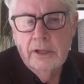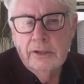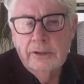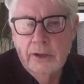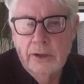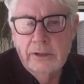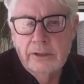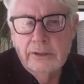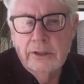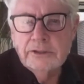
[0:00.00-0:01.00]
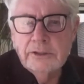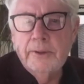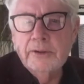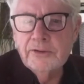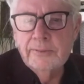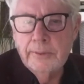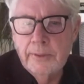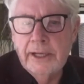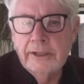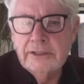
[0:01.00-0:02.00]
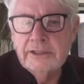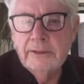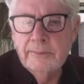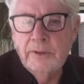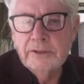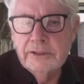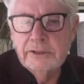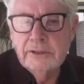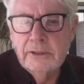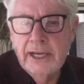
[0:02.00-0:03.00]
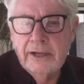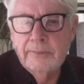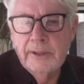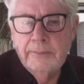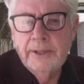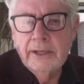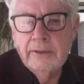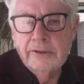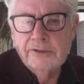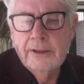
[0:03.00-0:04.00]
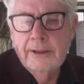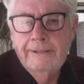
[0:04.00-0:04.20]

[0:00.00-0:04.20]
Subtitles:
Not to boss them around and tell them what to do, how to be parents,